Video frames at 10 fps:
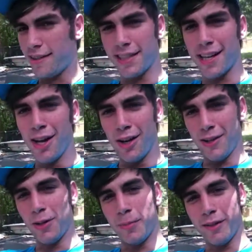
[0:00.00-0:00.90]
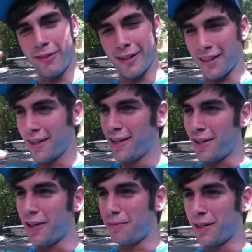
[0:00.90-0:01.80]
It's like, oh, buffering,
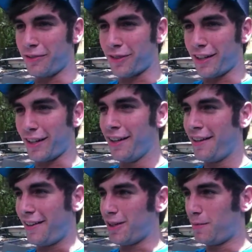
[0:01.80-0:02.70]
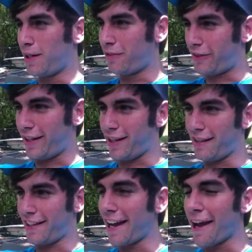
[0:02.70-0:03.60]
oh, buffering, oh, buffering,
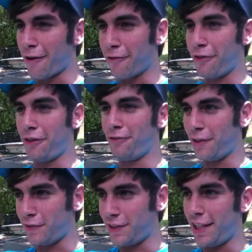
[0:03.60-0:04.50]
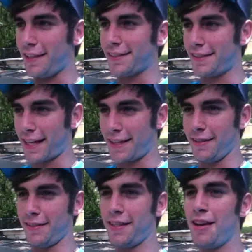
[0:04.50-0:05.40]
like every 15
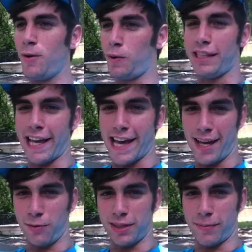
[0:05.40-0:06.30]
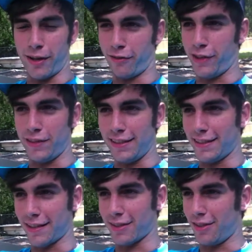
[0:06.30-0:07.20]
seconds when the ad was about 15
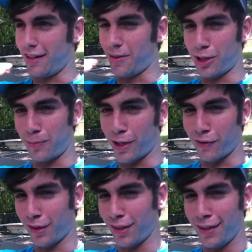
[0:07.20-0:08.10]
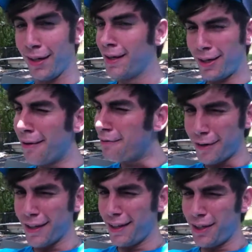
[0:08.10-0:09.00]
seconds long and it worked perfectly.
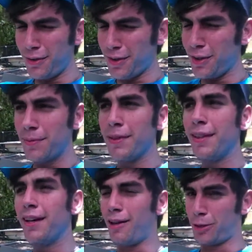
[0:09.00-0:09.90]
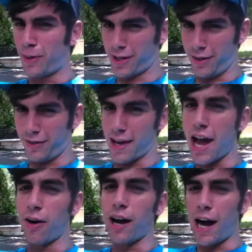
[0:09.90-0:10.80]
Really, YouTube? We're partners
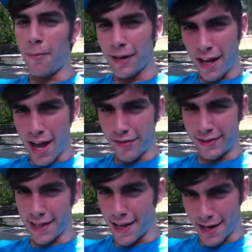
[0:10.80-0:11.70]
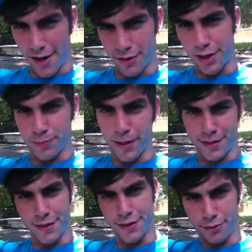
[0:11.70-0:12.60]
now. I'm gonna have a say in how this
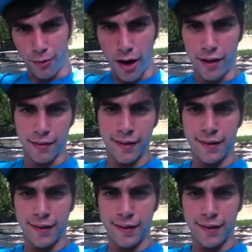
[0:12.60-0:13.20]
business is run.